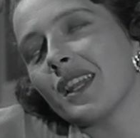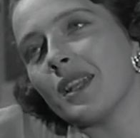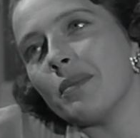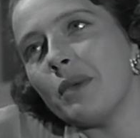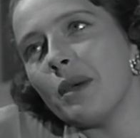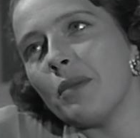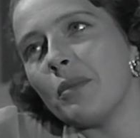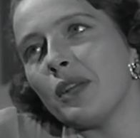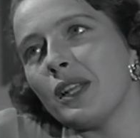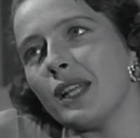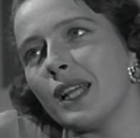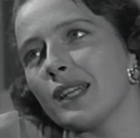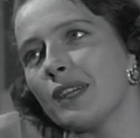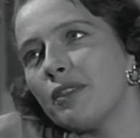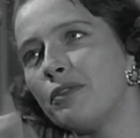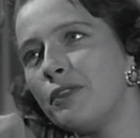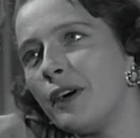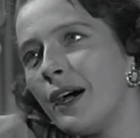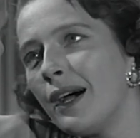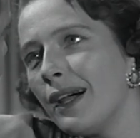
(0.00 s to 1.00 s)
got a memory like
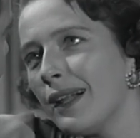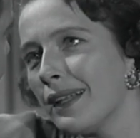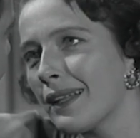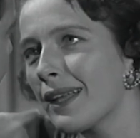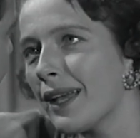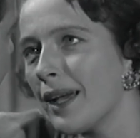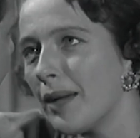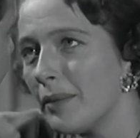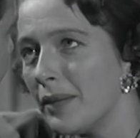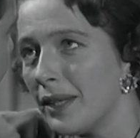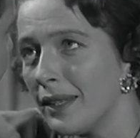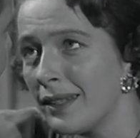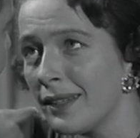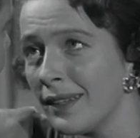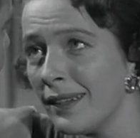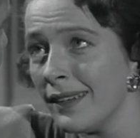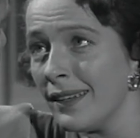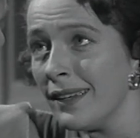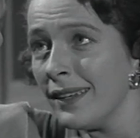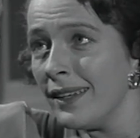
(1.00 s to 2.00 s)
a file cabinet.
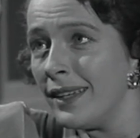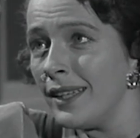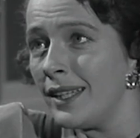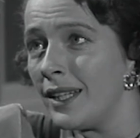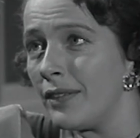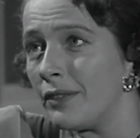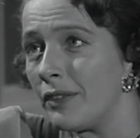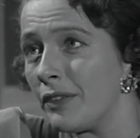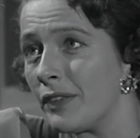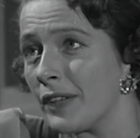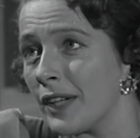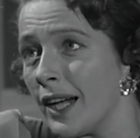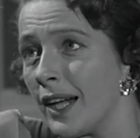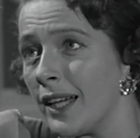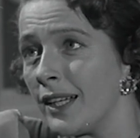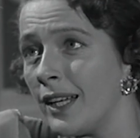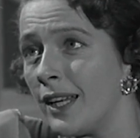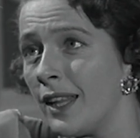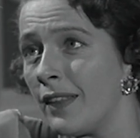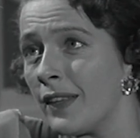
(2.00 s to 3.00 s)
He never
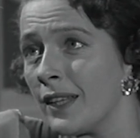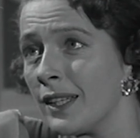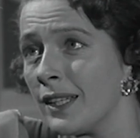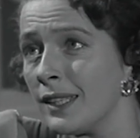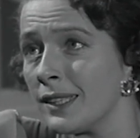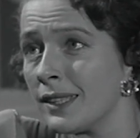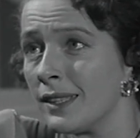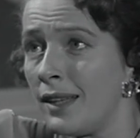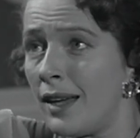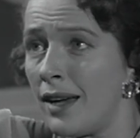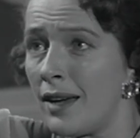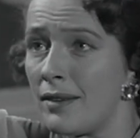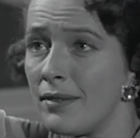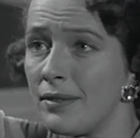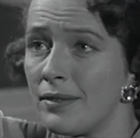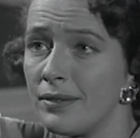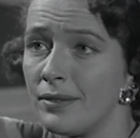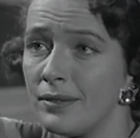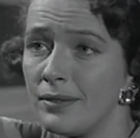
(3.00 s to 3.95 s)
forgot anything in his life.